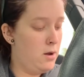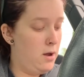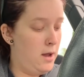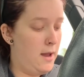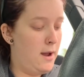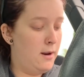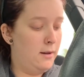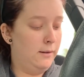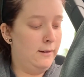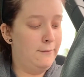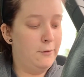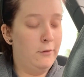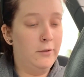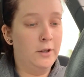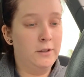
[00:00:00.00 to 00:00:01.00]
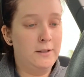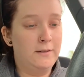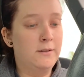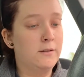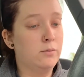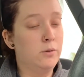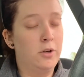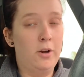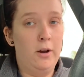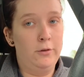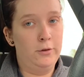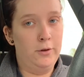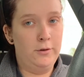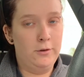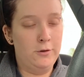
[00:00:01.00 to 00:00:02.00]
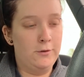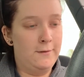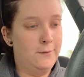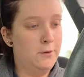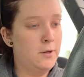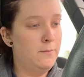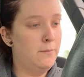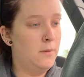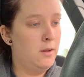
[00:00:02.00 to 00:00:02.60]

and left ovarian cyst, which I also had surgery for.